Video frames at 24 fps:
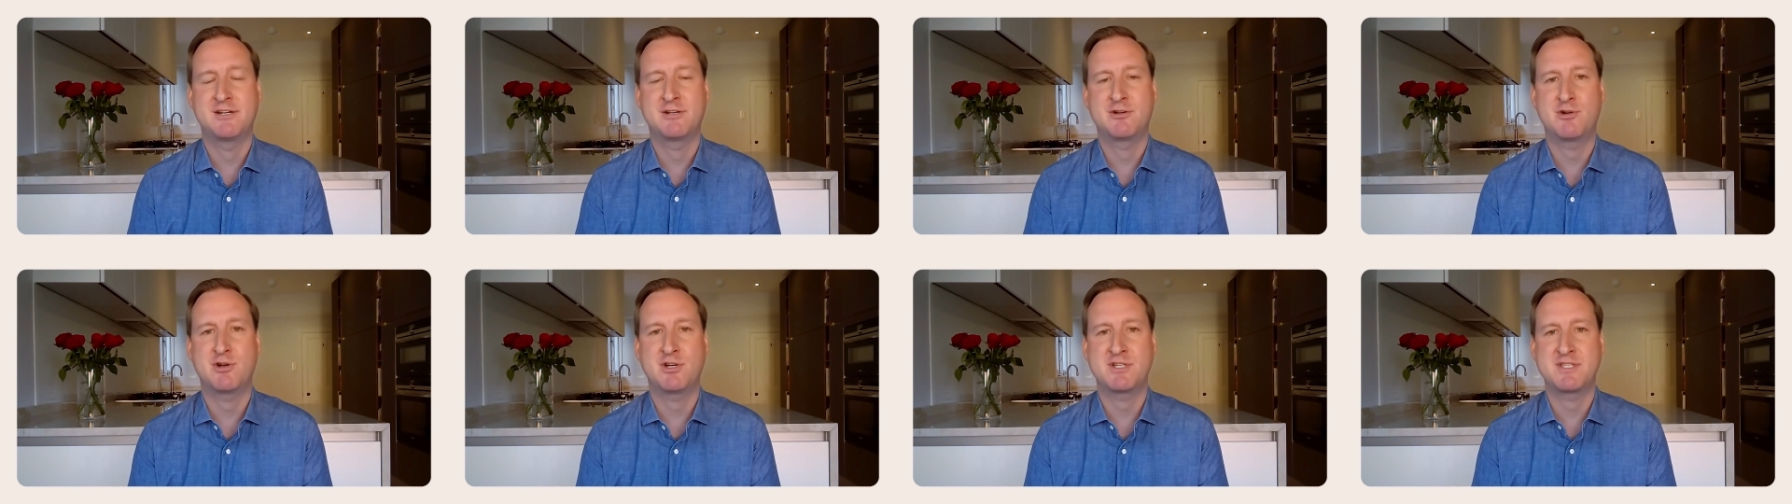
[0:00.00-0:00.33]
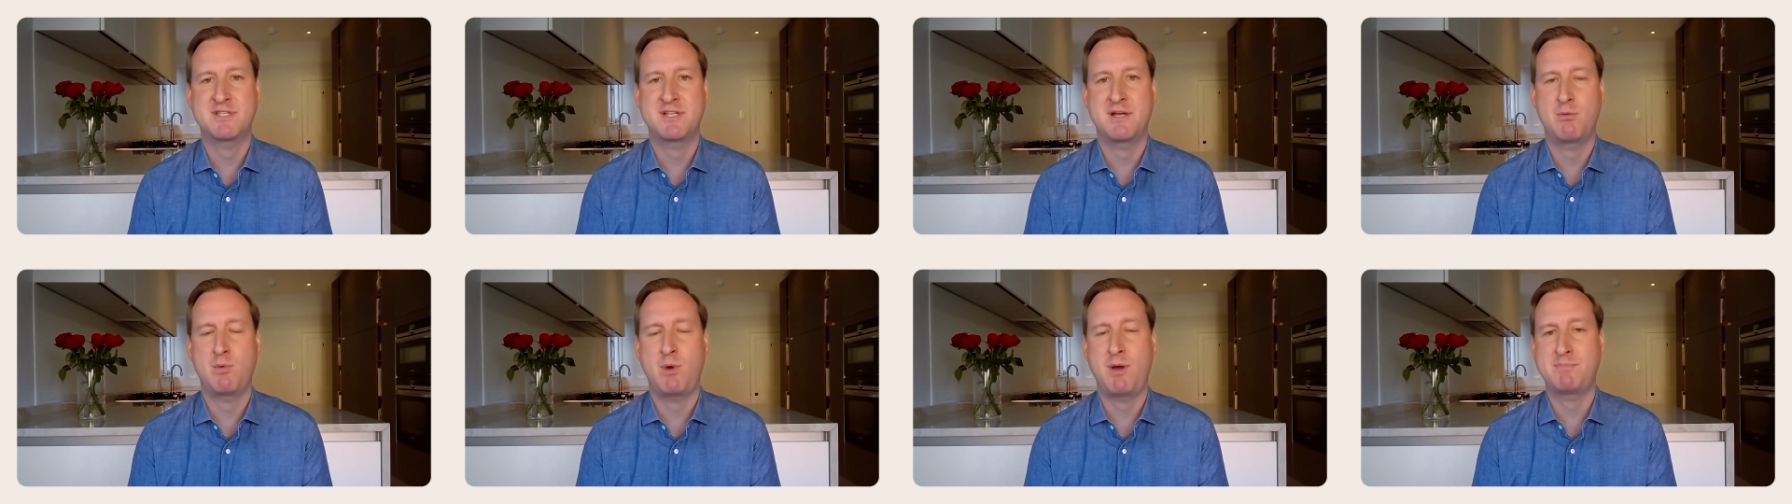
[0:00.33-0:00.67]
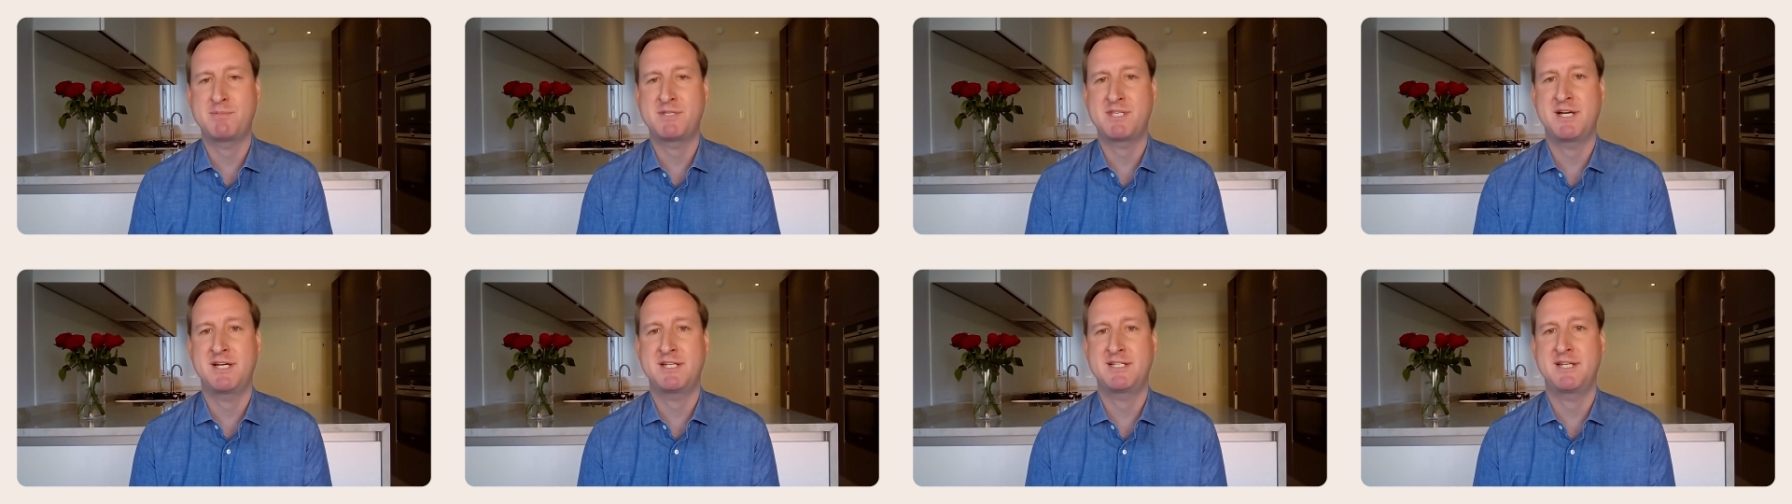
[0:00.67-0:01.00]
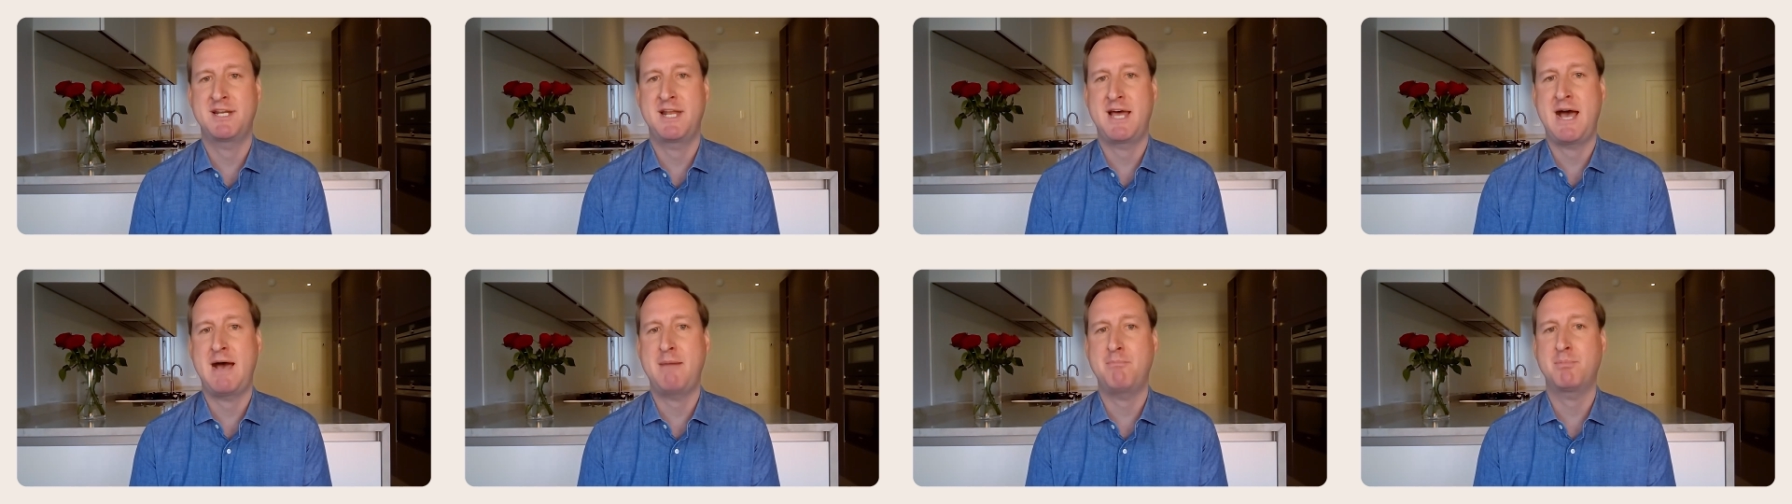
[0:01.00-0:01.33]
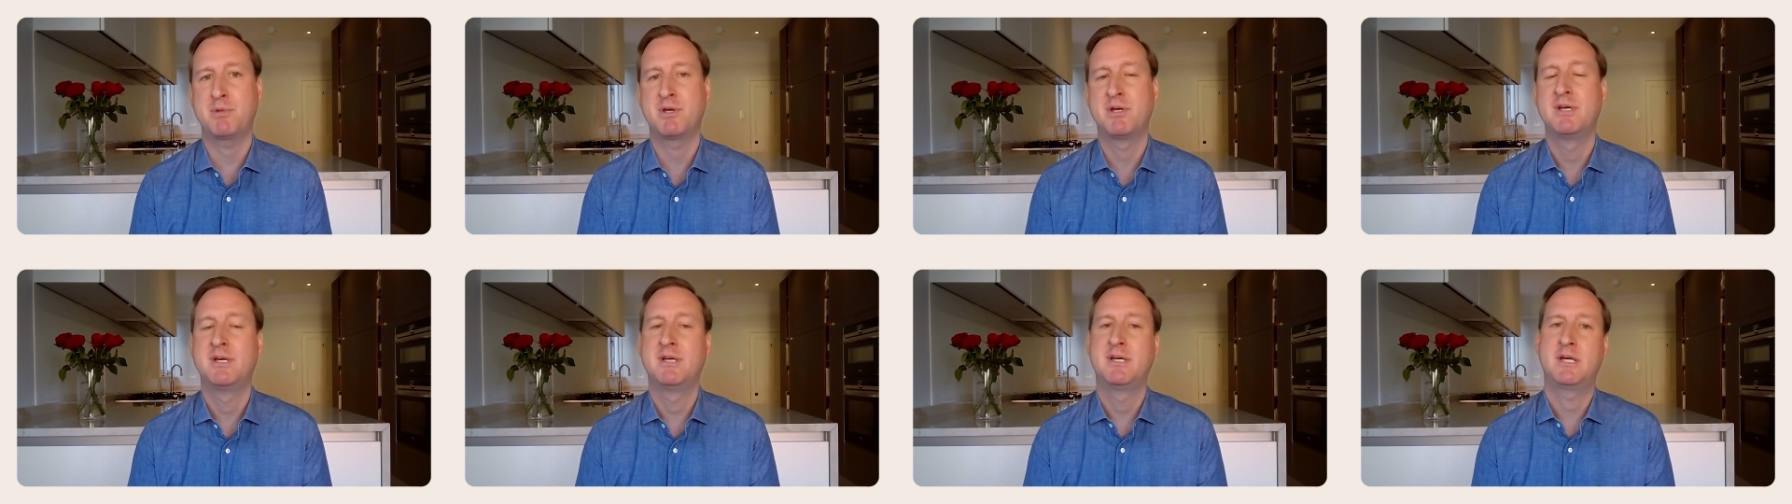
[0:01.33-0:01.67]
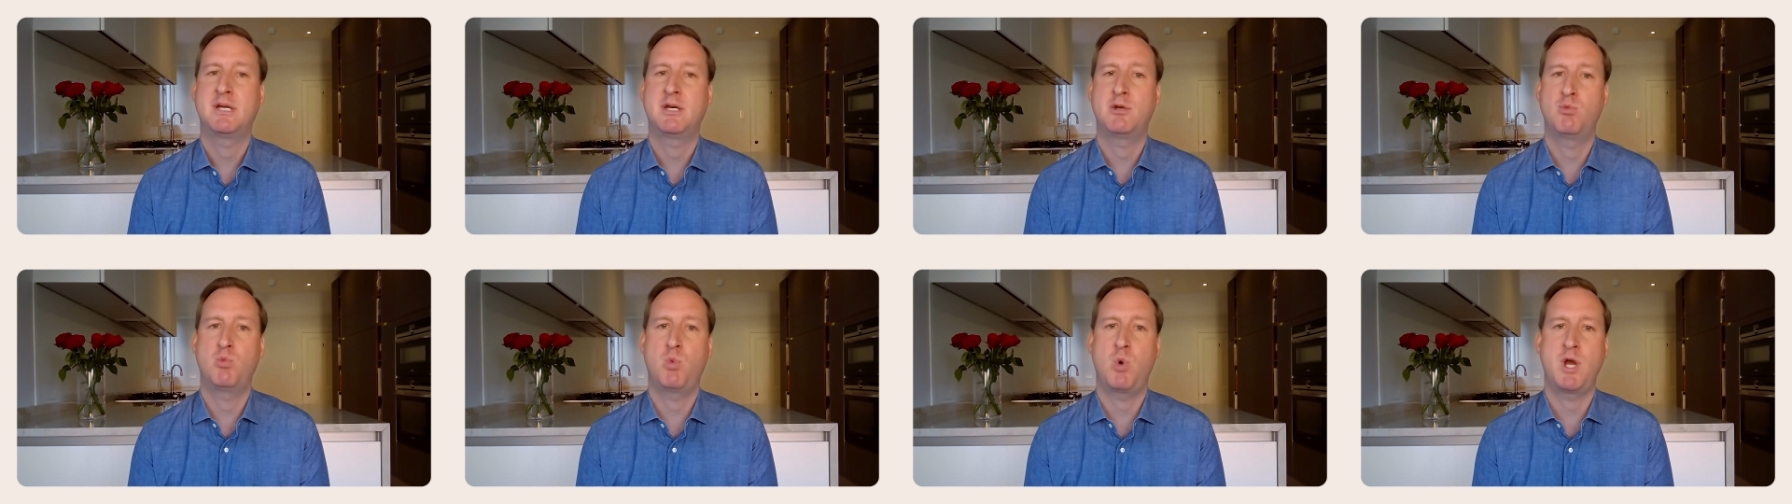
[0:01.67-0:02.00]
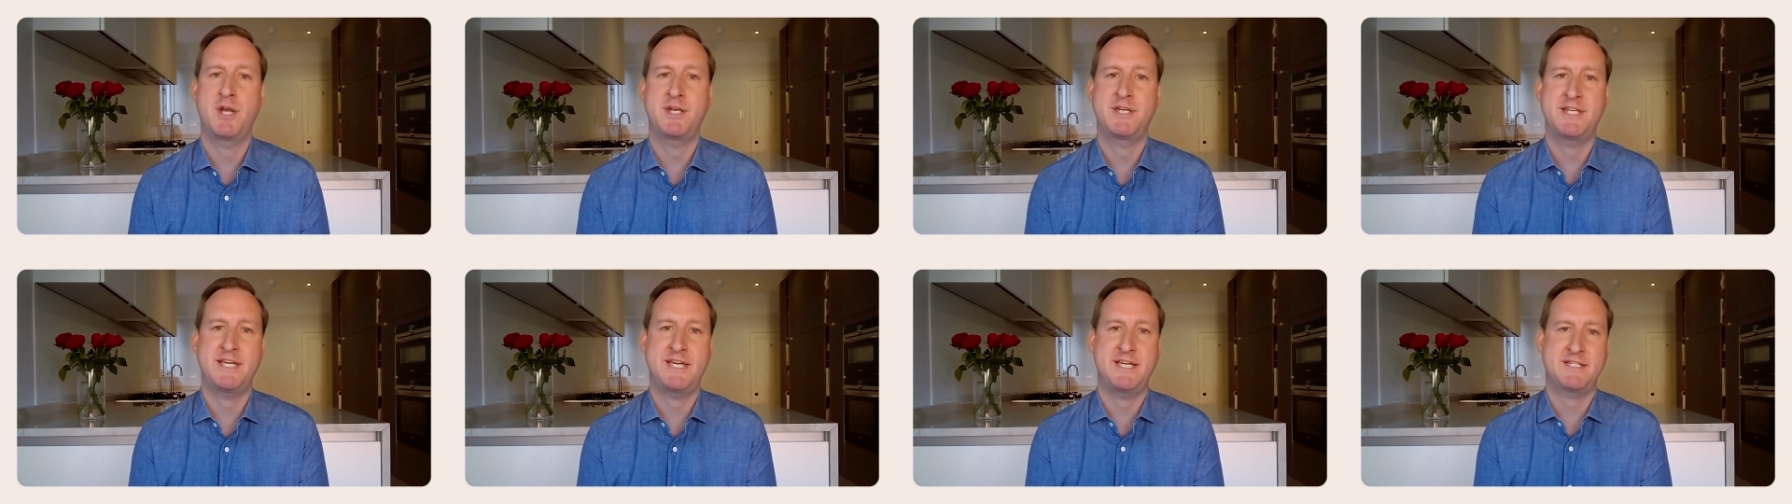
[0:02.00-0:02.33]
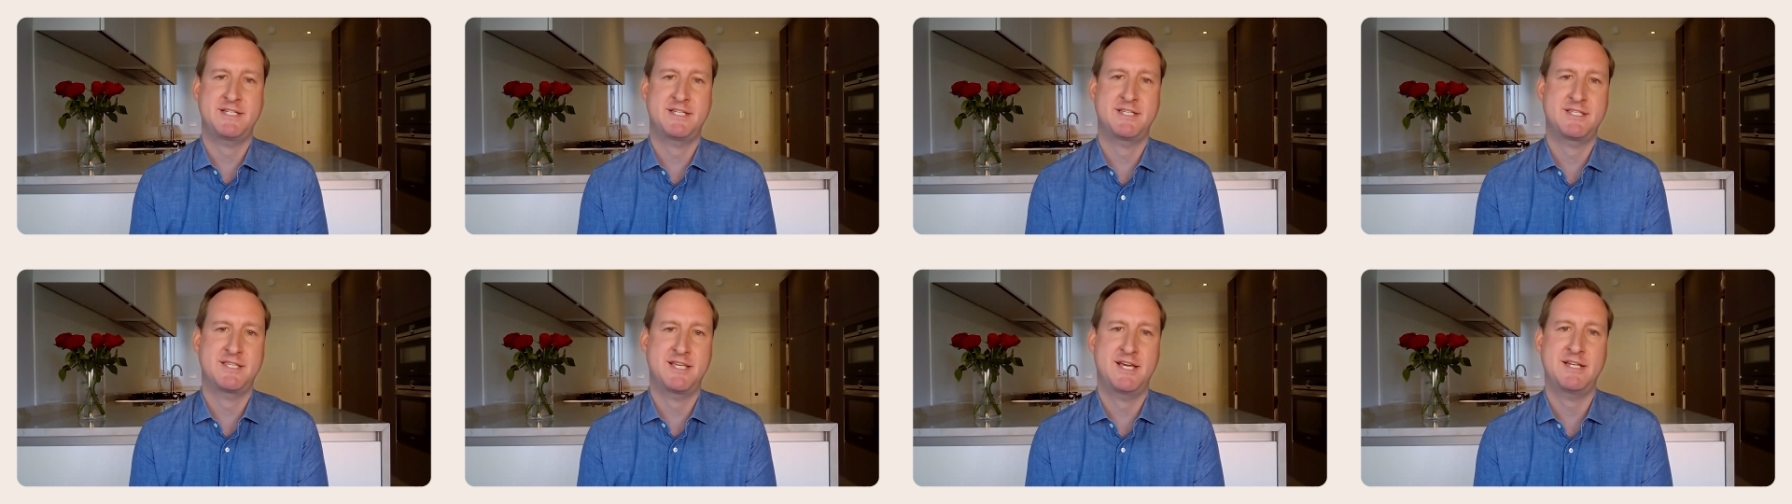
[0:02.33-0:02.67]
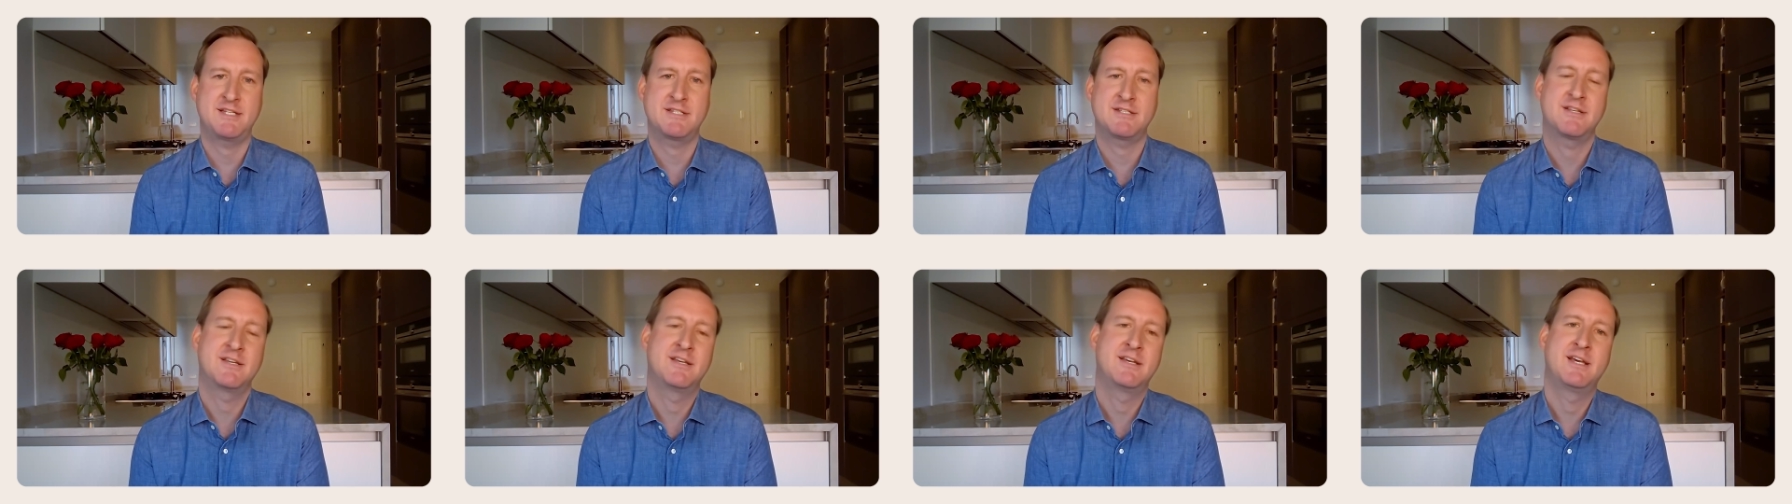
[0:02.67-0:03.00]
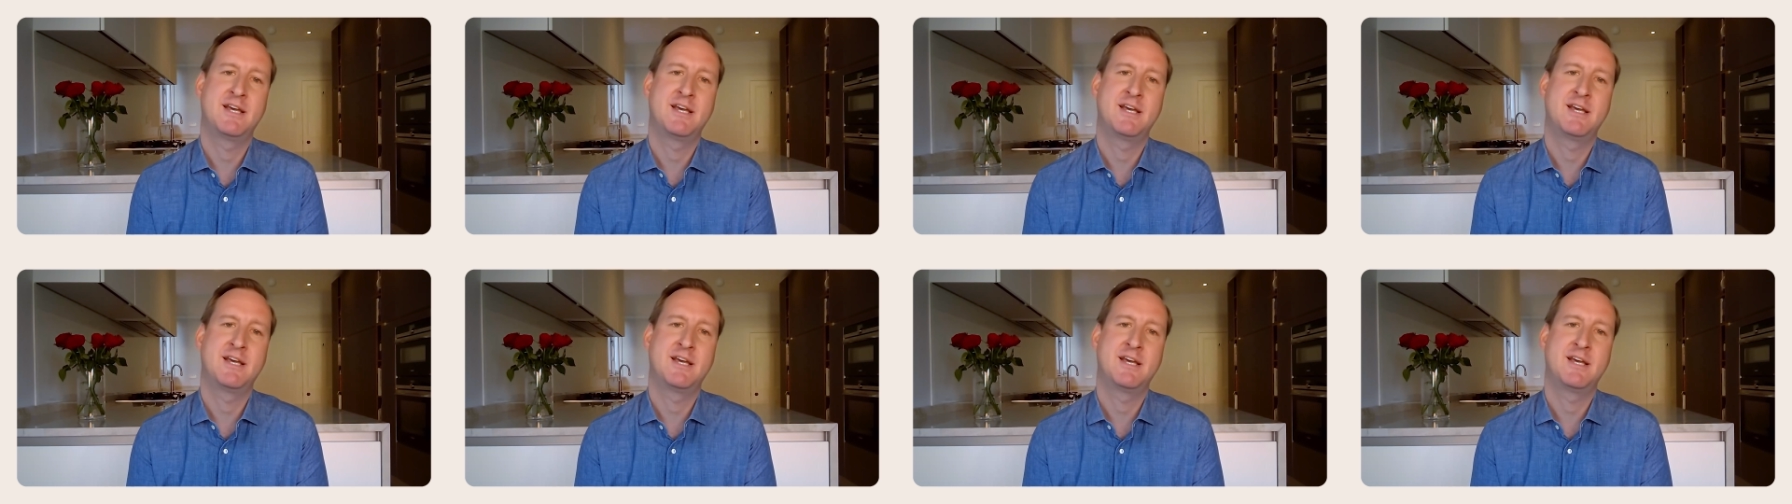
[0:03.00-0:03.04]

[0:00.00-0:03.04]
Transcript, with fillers: across their website and app in one data set